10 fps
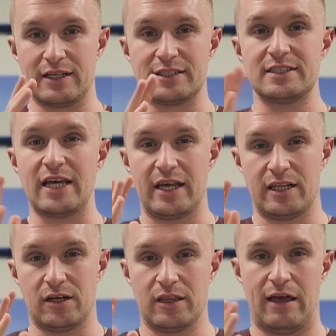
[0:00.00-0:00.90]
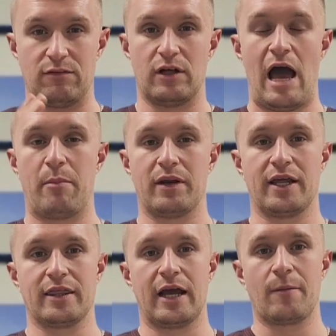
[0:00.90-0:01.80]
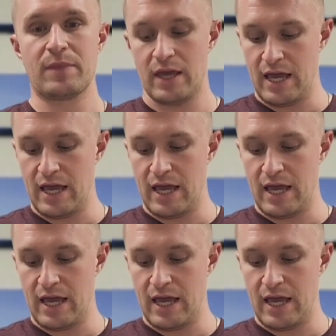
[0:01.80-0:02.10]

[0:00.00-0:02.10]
at a cellular level happening there.